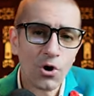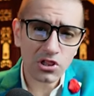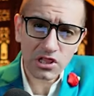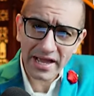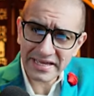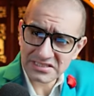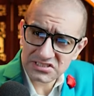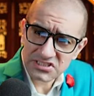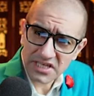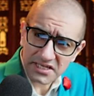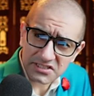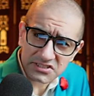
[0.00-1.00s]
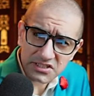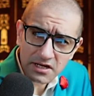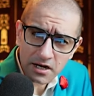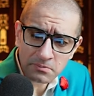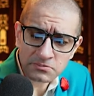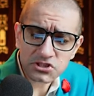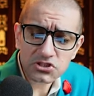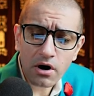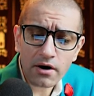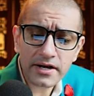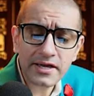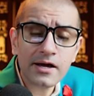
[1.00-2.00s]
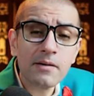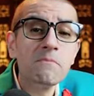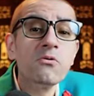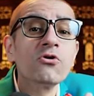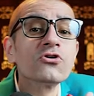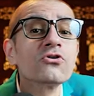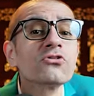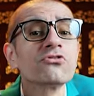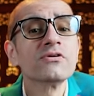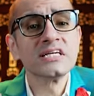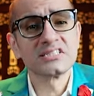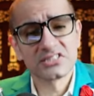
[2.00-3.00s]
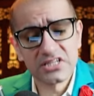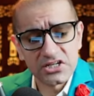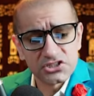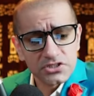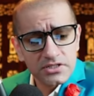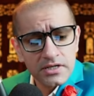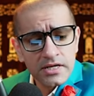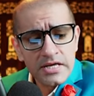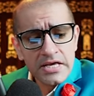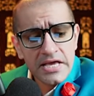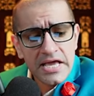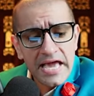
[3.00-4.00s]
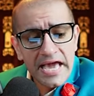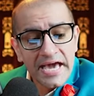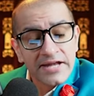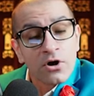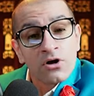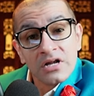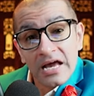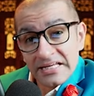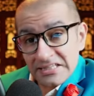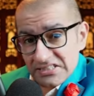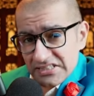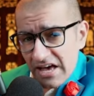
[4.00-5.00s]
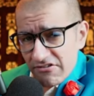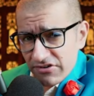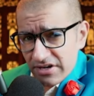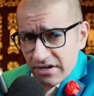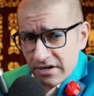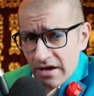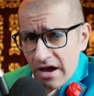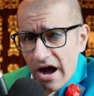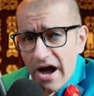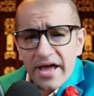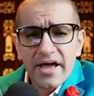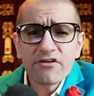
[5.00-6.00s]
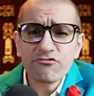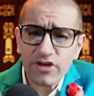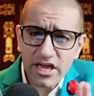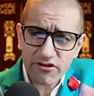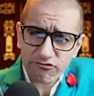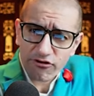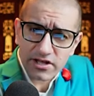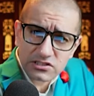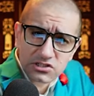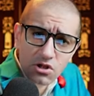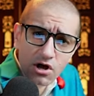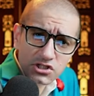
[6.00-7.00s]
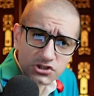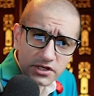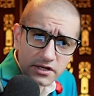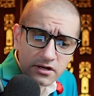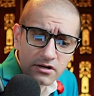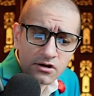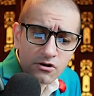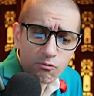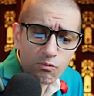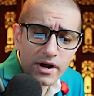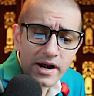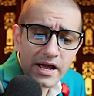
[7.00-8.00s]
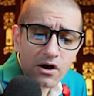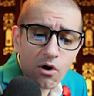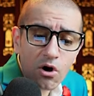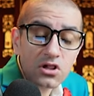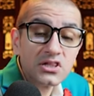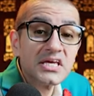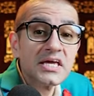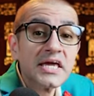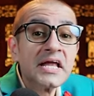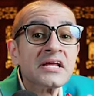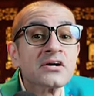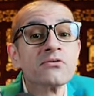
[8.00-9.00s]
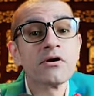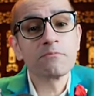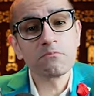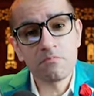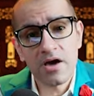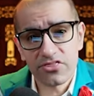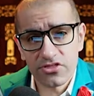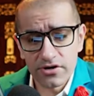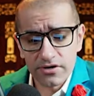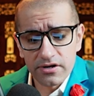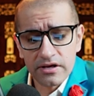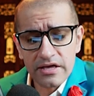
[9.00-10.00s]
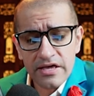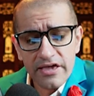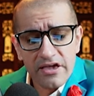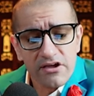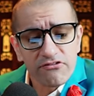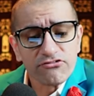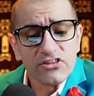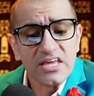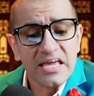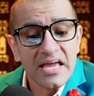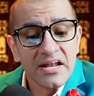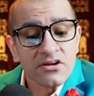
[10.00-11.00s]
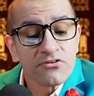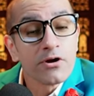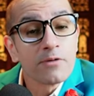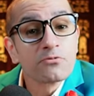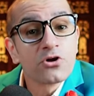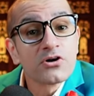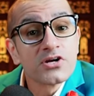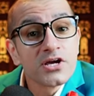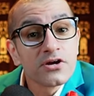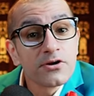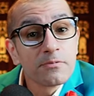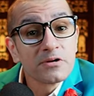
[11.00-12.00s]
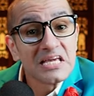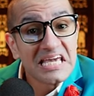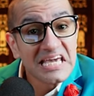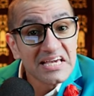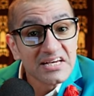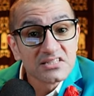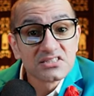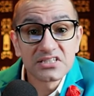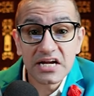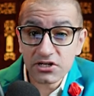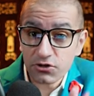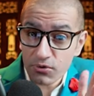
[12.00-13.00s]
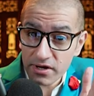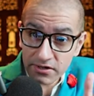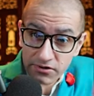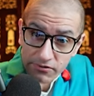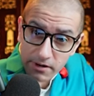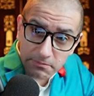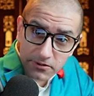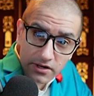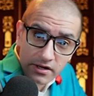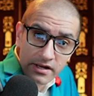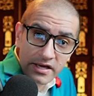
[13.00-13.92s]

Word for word: On line 6, I'm starting a Boto3 session, and on line 7, I have if-else logic where I call the encrypt method if the encrypt or decrypt key is set to encrypt,